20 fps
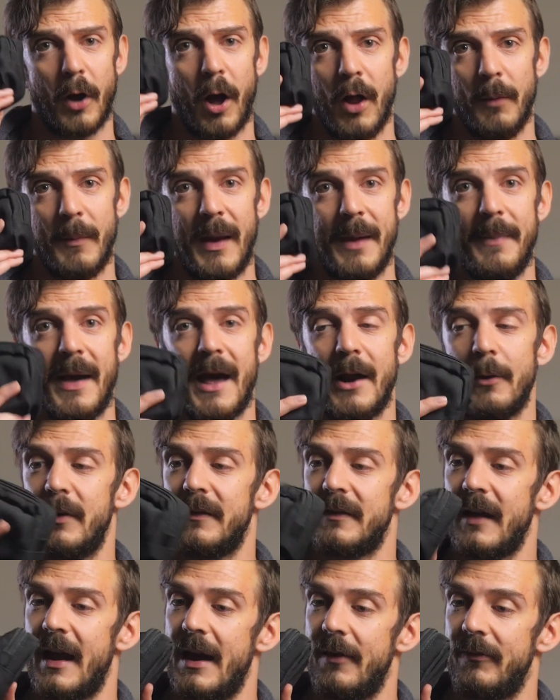all my
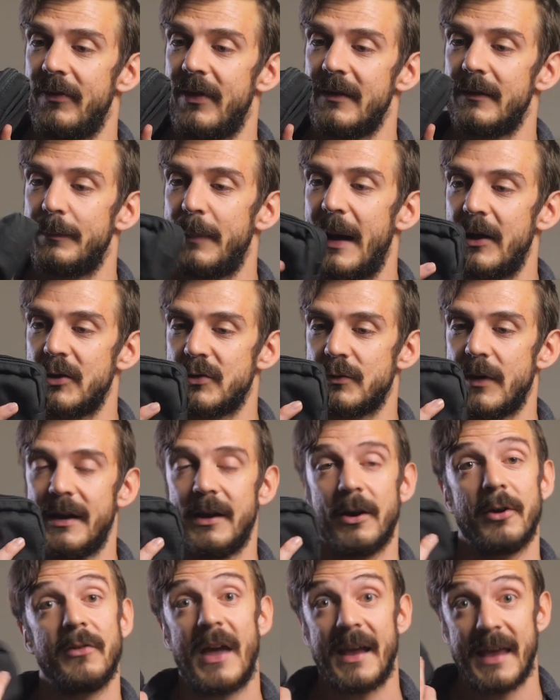batteries. I have this pouch right
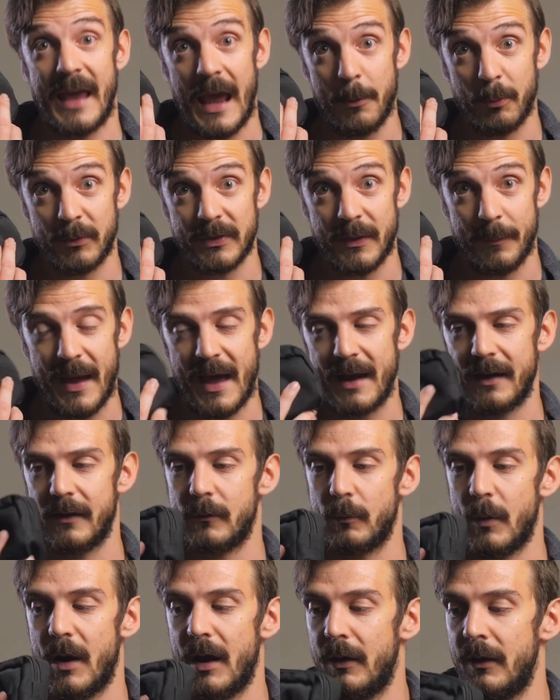here that came with the bag as
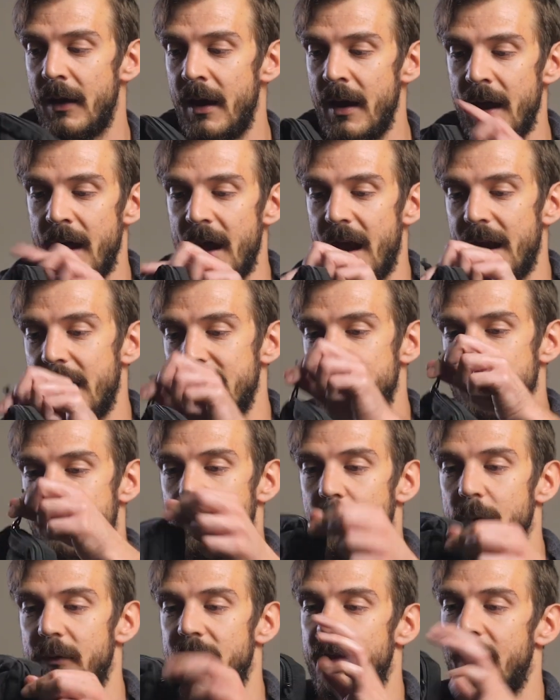well, and I just
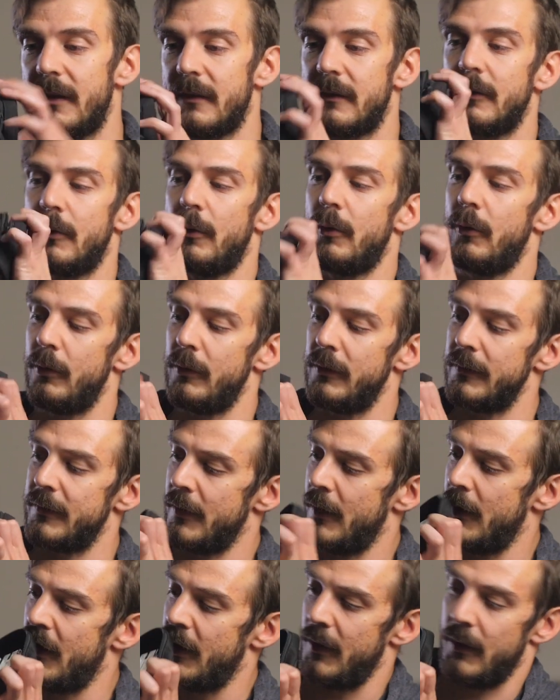use this to hold
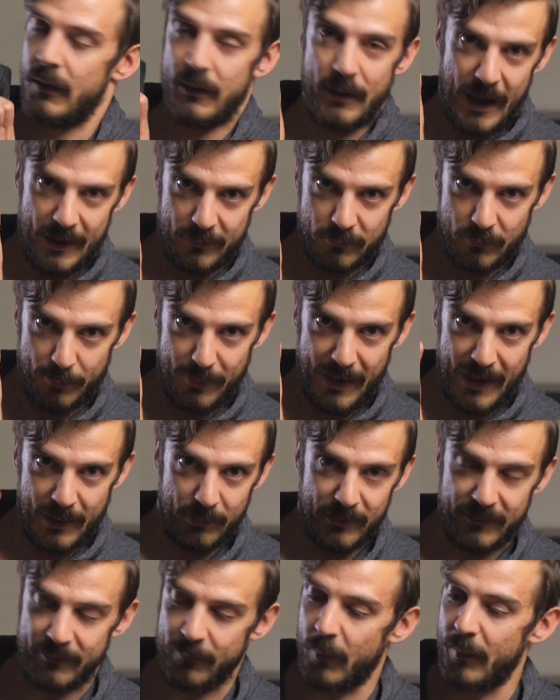extra
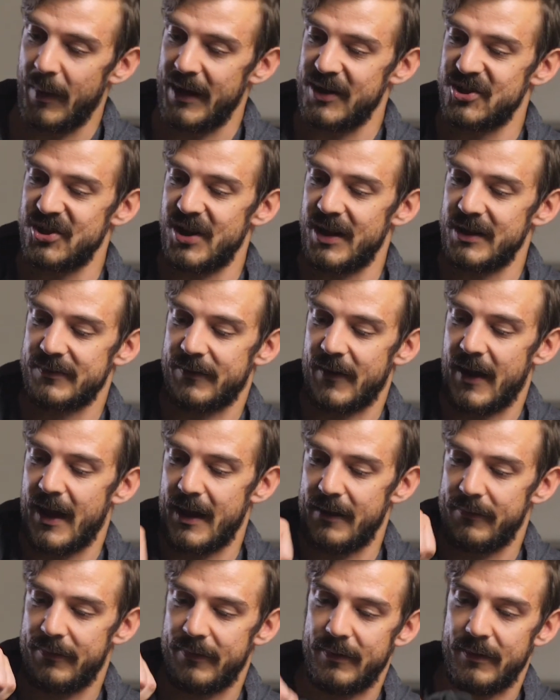batteries for my
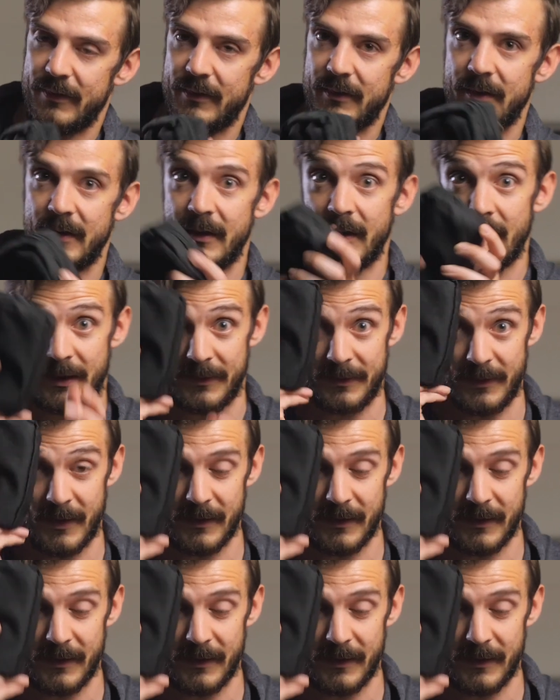GH5, and